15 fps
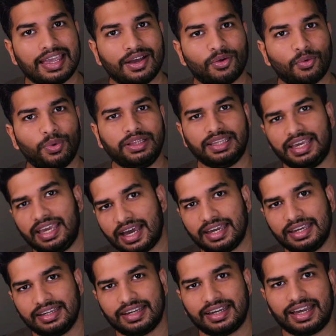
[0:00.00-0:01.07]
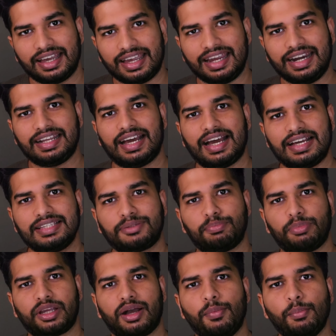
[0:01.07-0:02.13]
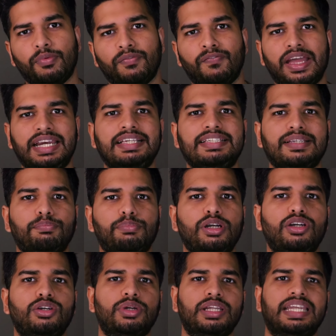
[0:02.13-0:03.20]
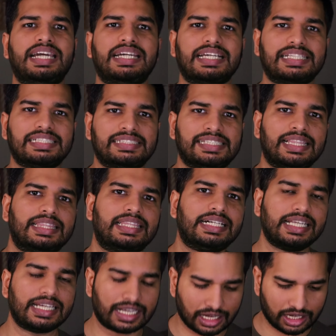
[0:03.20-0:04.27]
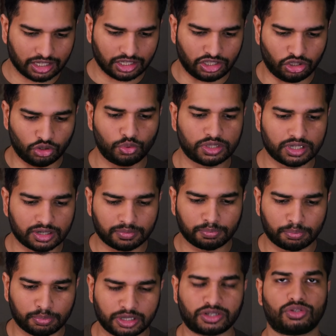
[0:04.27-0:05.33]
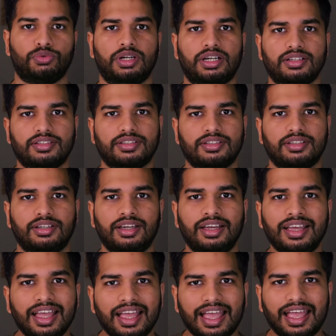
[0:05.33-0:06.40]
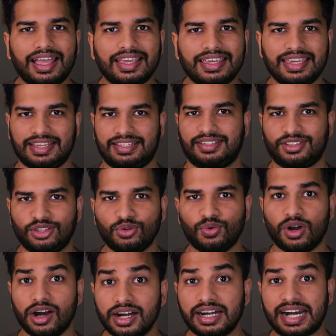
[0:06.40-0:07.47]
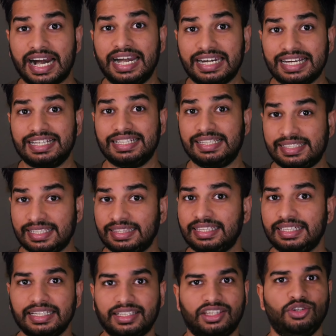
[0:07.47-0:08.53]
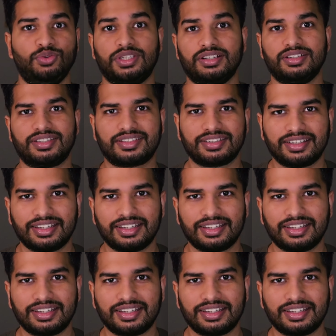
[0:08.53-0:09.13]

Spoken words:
with AI, it has become very simple to create synthetic user personas. Yes, you heard it right, synthetic users.